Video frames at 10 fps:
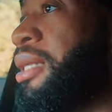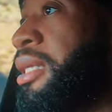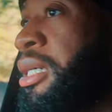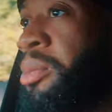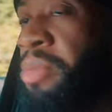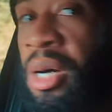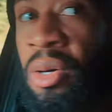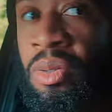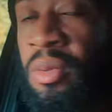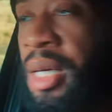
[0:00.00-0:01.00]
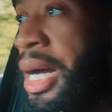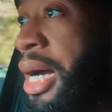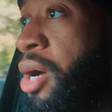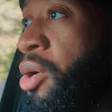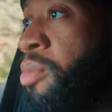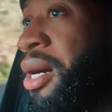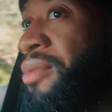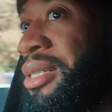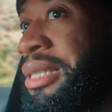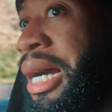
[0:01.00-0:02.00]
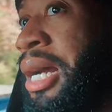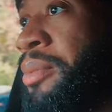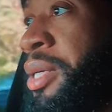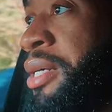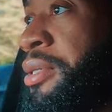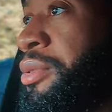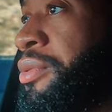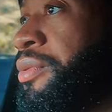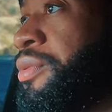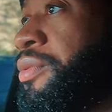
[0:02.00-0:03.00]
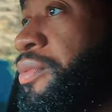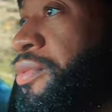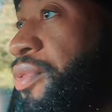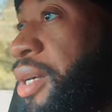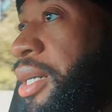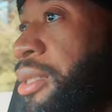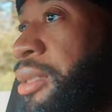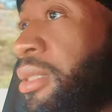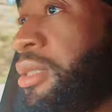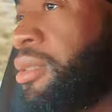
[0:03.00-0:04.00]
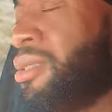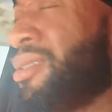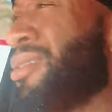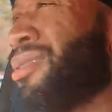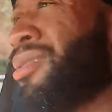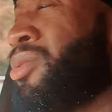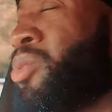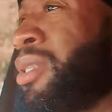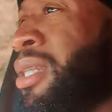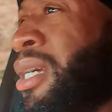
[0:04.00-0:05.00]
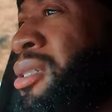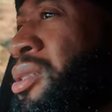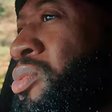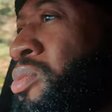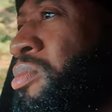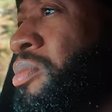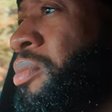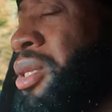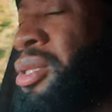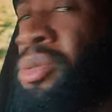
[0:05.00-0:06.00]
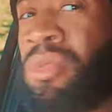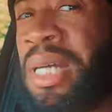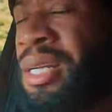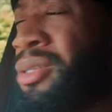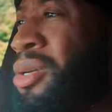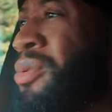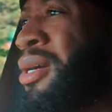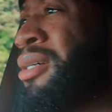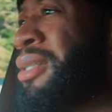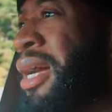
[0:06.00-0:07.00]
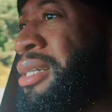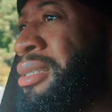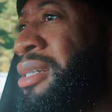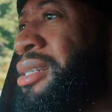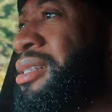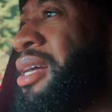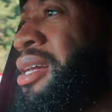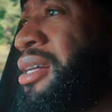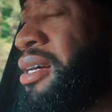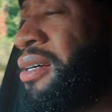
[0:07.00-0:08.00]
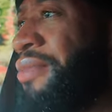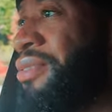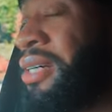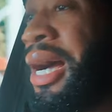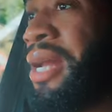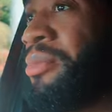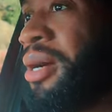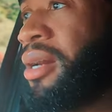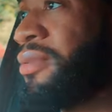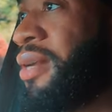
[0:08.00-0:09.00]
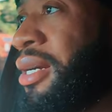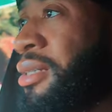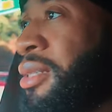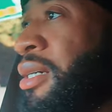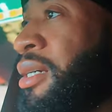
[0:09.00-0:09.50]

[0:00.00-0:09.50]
I think about how my retirement fund just one day just the loan out of nowhere. I didn't understand it. I forgot about it, right?